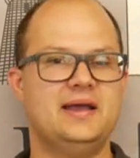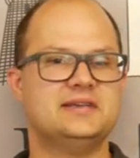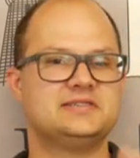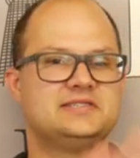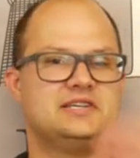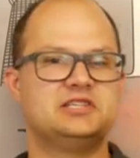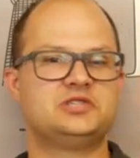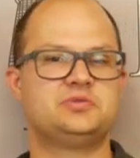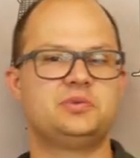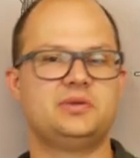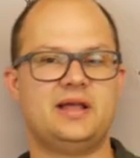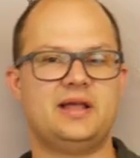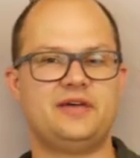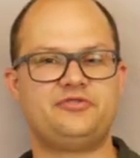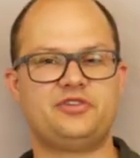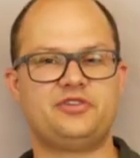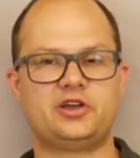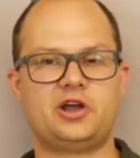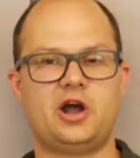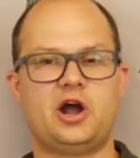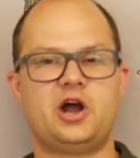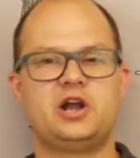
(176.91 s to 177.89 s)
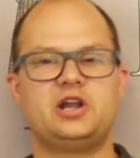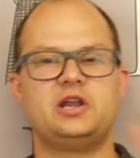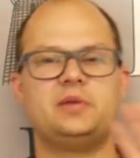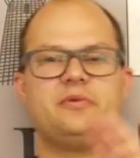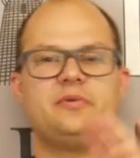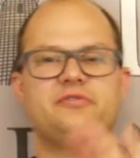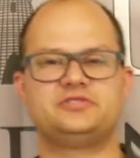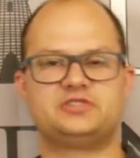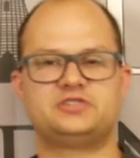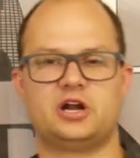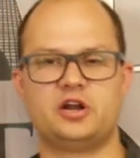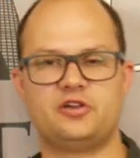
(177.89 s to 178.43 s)
Since we left the garden and
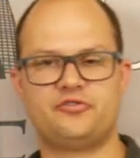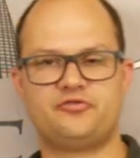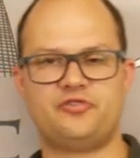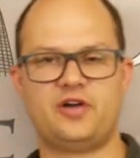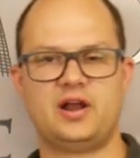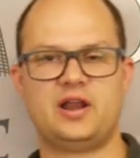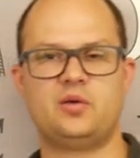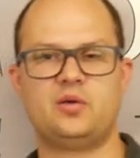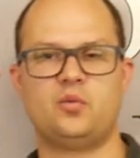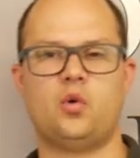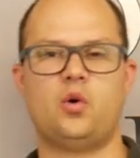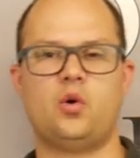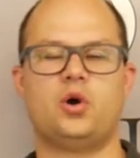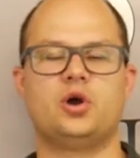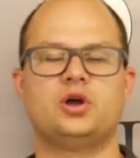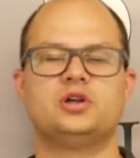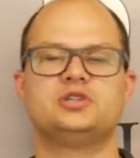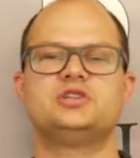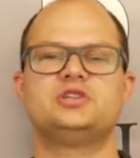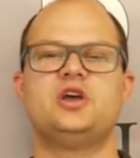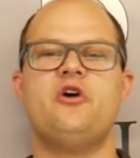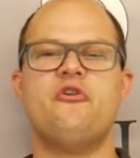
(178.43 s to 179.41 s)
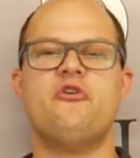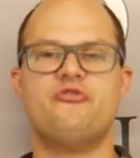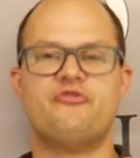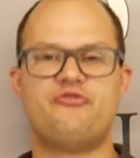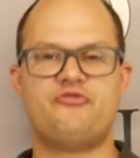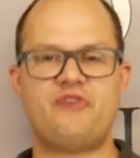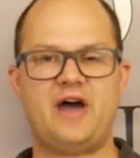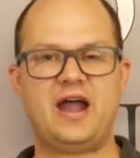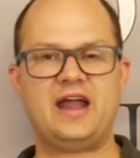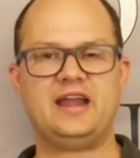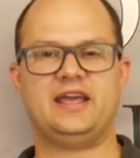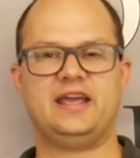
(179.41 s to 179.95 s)
we've started fighting wars,
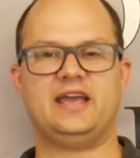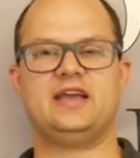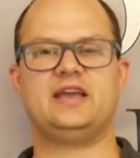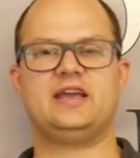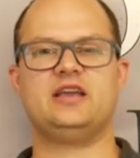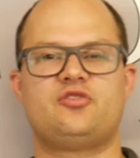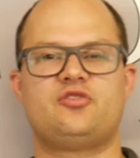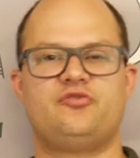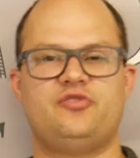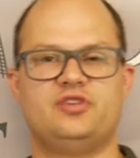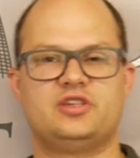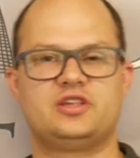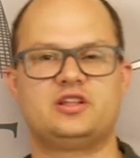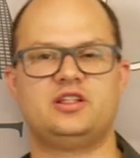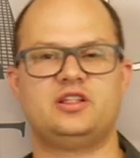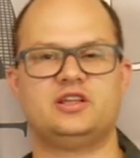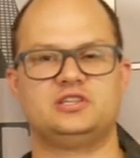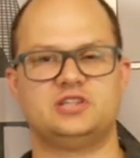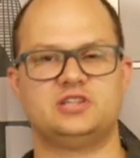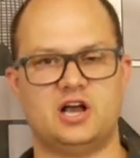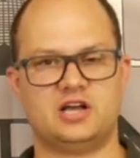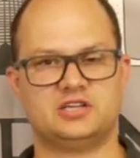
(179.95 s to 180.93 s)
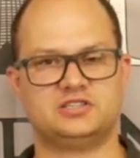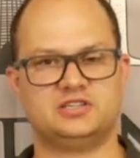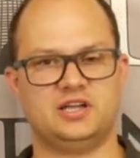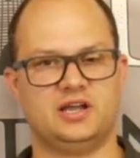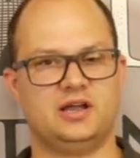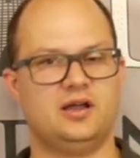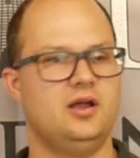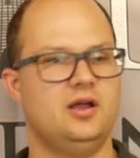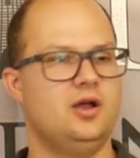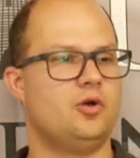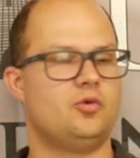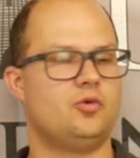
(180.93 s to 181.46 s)
fighting physically exhausting
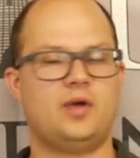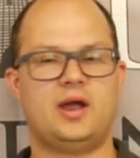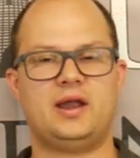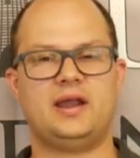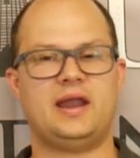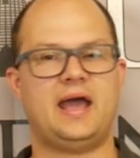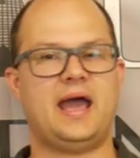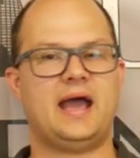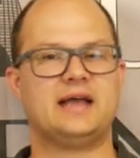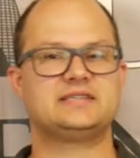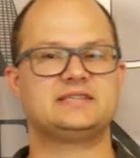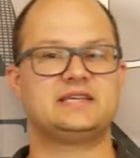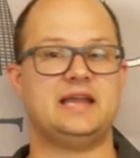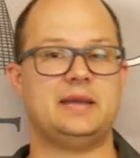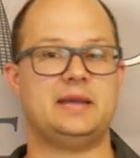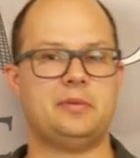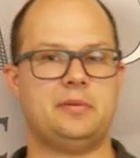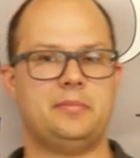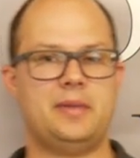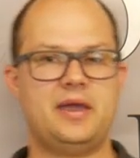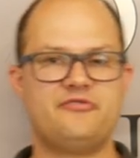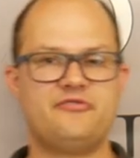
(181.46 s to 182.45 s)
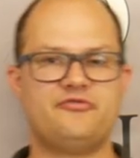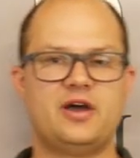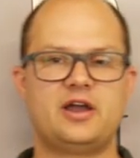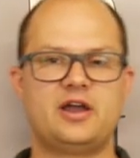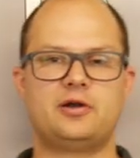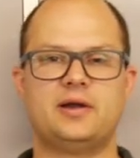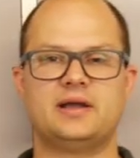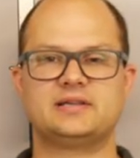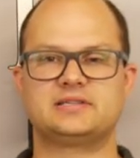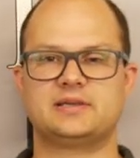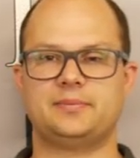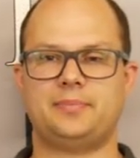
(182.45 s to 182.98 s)
right? Ask an MMA
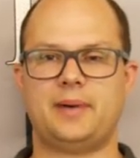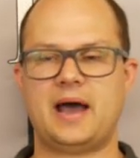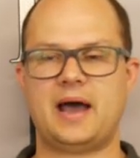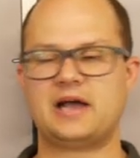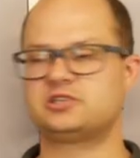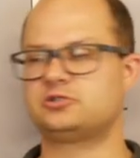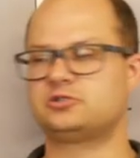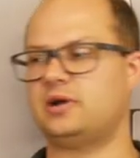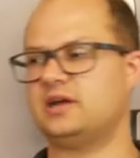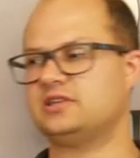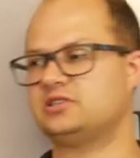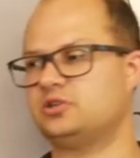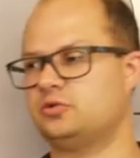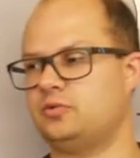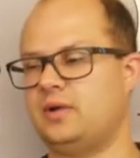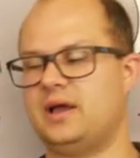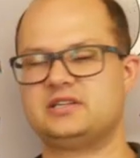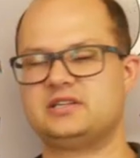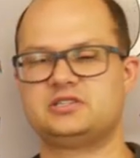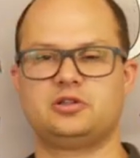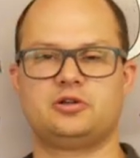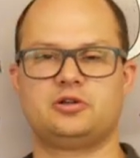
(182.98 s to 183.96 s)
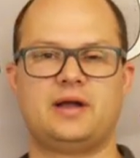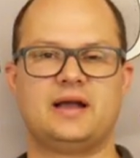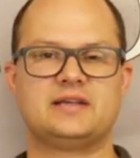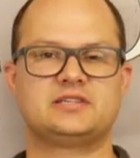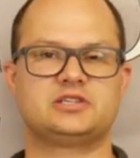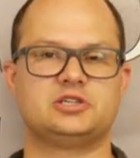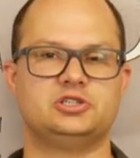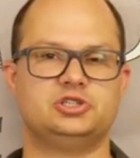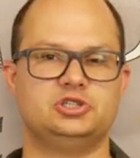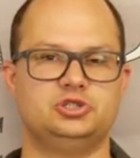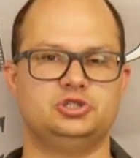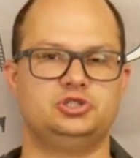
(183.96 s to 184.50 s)
fighter, ask a boxer, ask a wrestler, ask
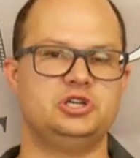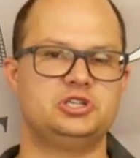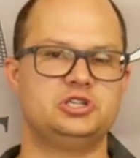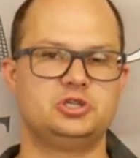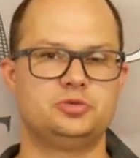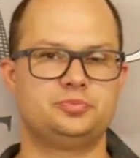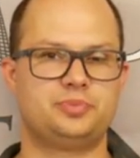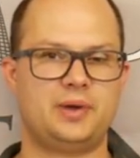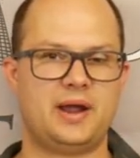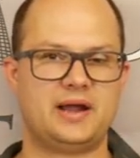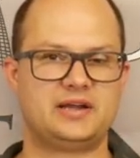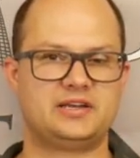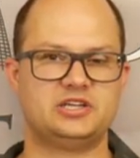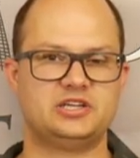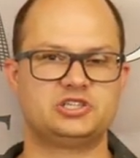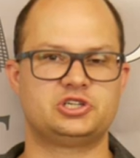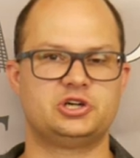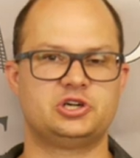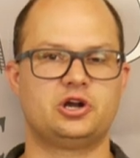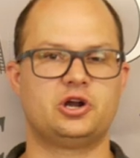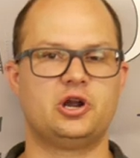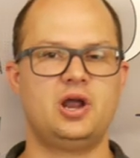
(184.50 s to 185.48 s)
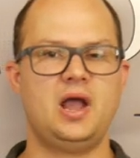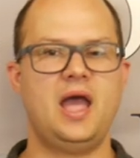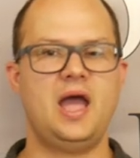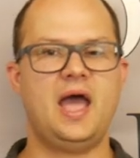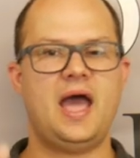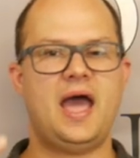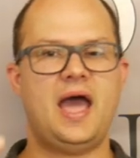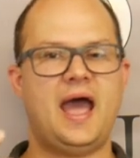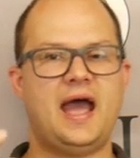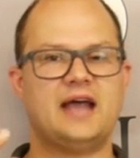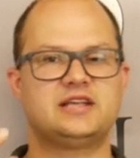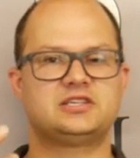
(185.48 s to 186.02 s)
a jujitsu practitioner,
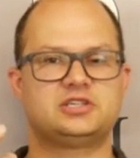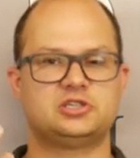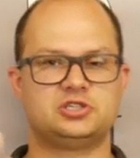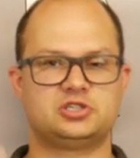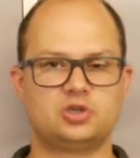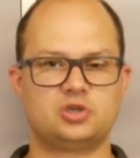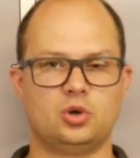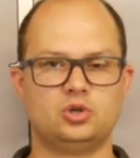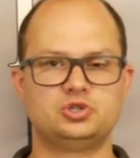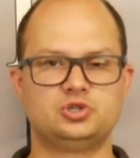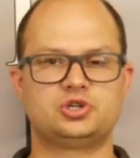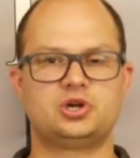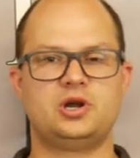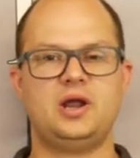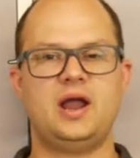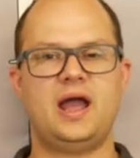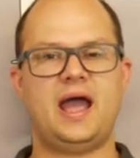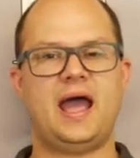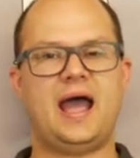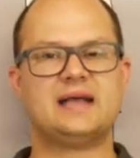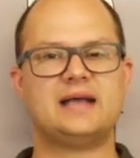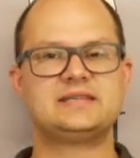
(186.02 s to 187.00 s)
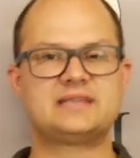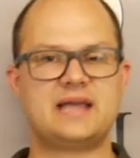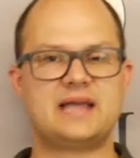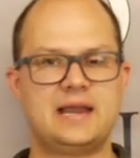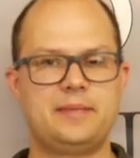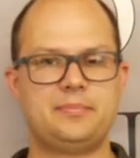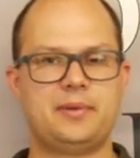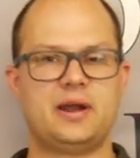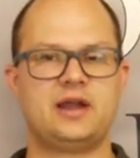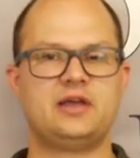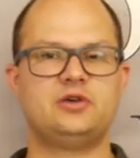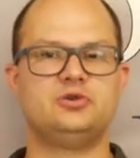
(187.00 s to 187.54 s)
ask a soldier, ask
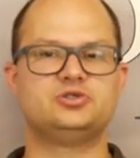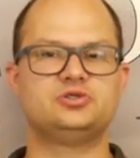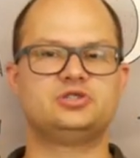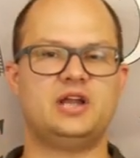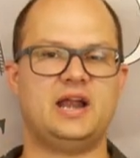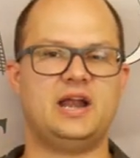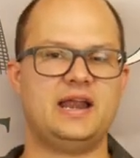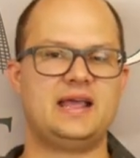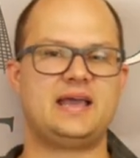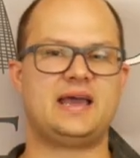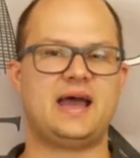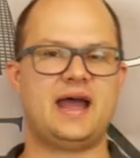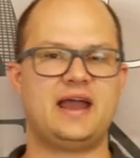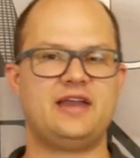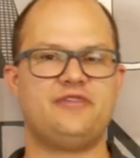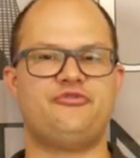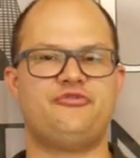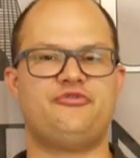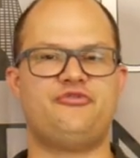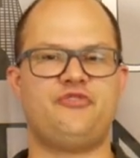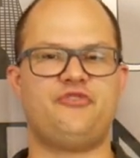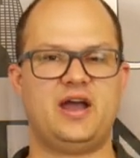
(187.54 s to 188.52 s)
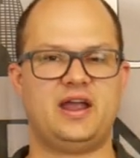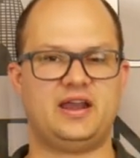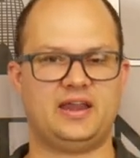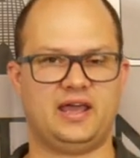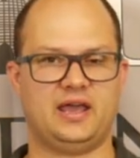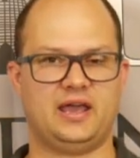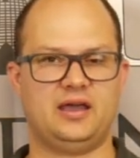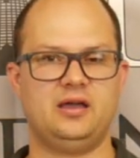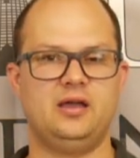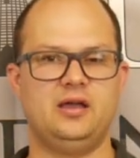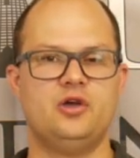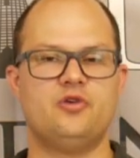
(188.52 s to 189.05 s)
anybody who's done any kind of
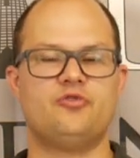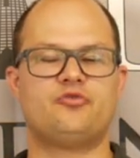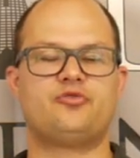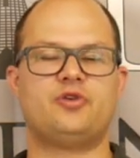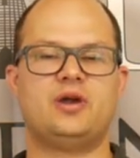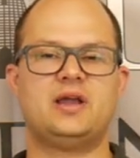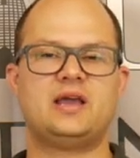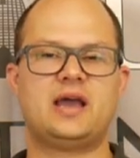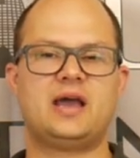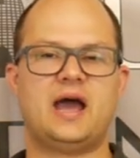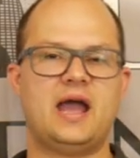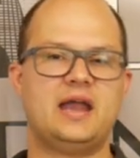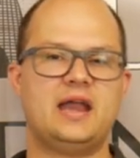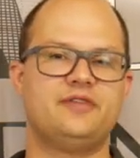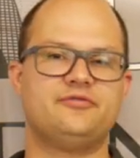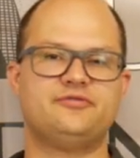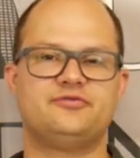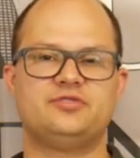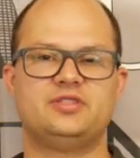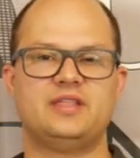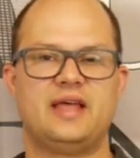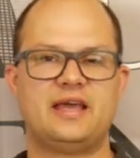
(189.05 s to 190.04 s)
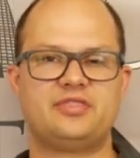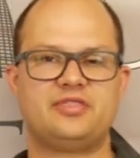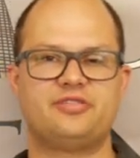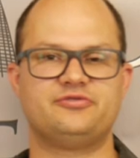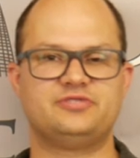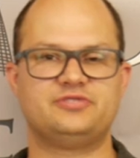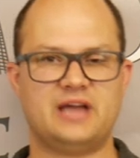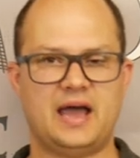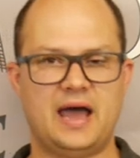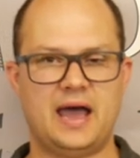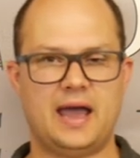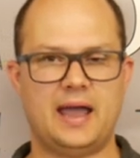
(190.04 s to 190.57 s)
fighting for any kind of length of
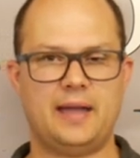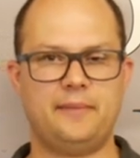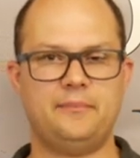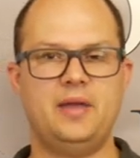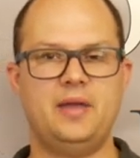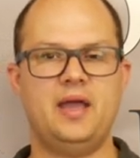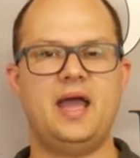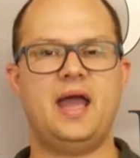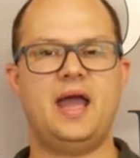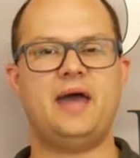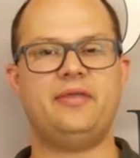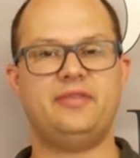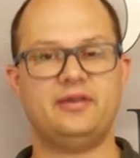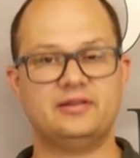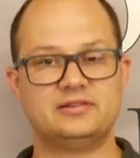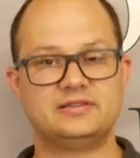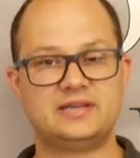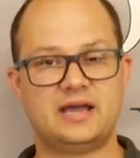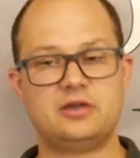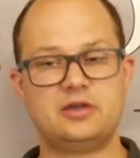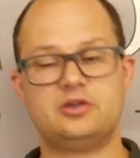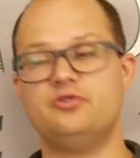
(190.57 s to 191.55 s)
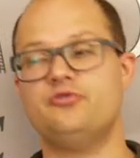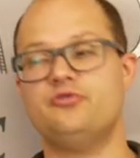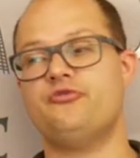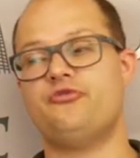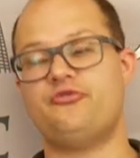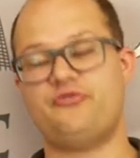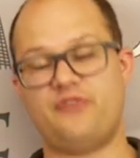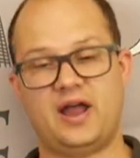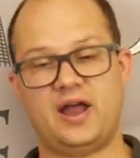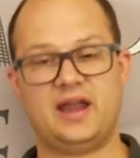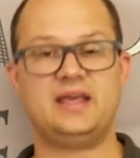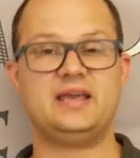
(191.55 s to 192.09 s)
time, and they'll tell you
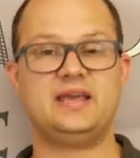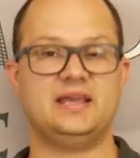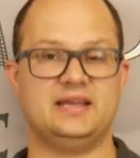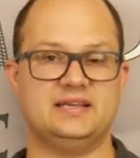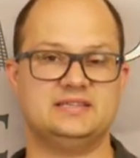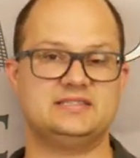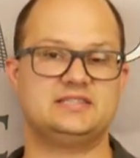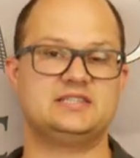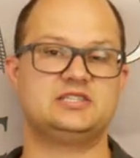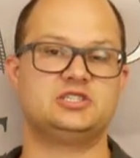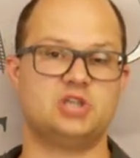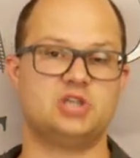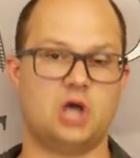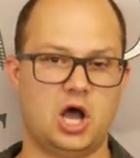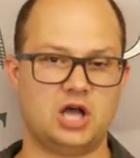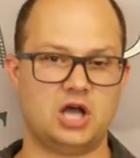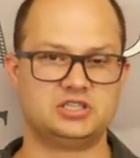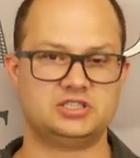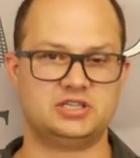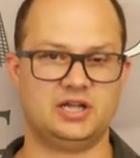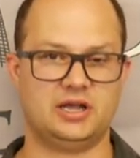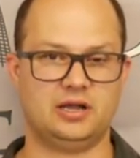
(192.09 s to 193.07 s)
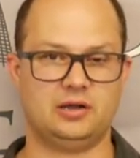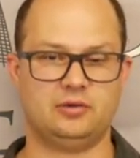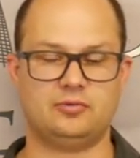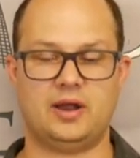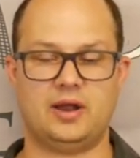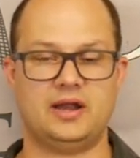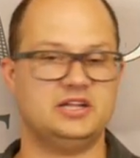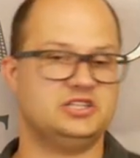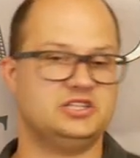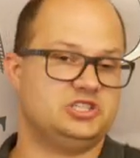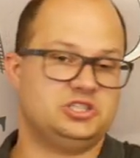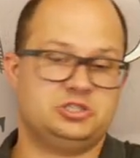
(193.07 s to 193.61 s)
fighting is exhausting,
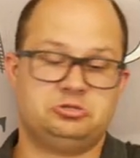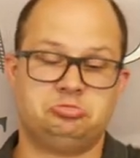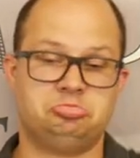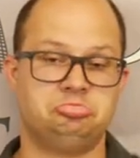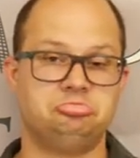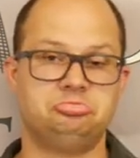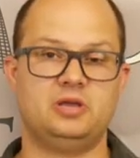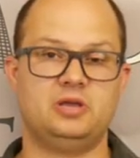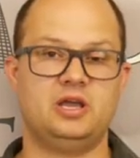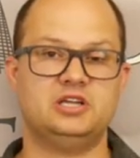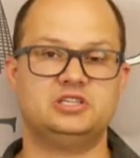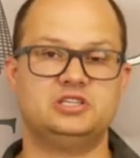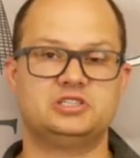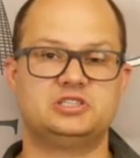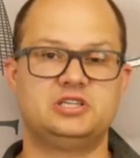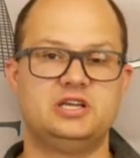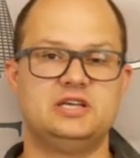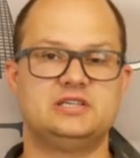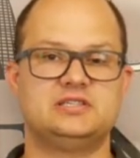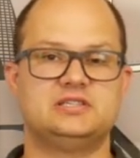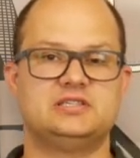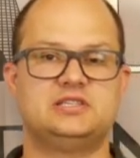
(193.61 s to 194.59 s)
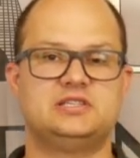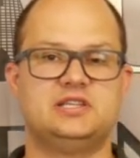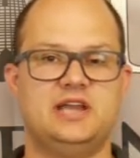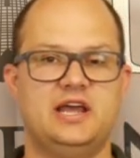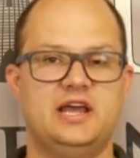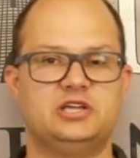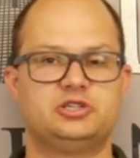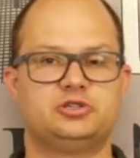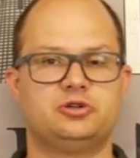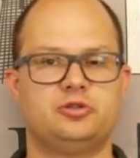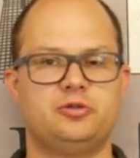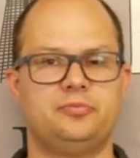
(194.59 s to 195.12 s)
right? It just it just is. It's the
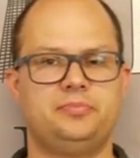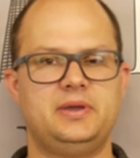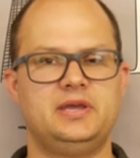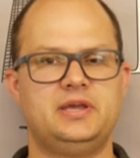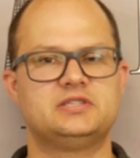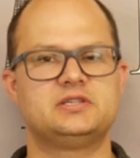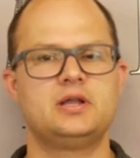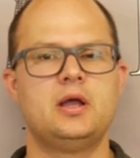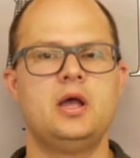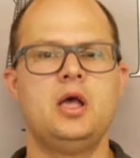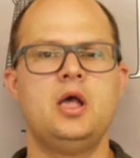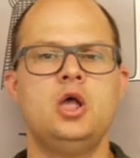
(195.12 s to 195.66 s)
nature of the beast.